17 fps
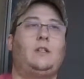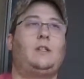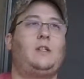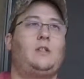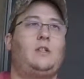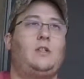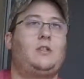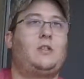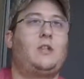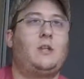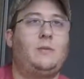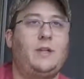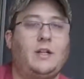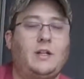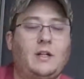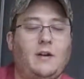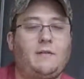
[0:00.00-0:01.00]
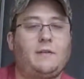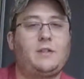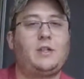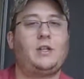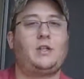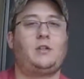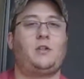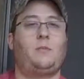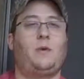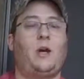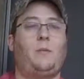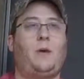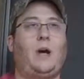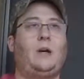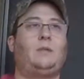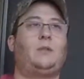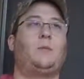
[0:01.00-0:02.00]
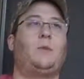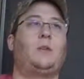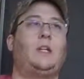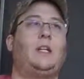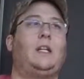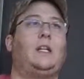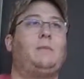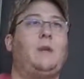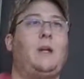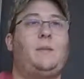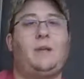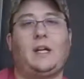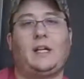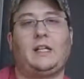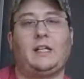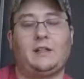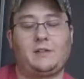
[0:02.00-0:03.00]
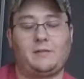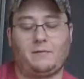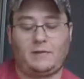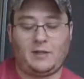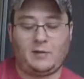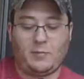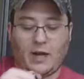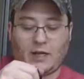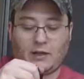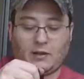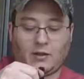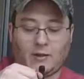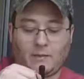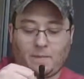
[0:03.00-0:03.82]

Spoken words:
This is just going to be a conversation about pipe smoking, and maybe I can get some feedback on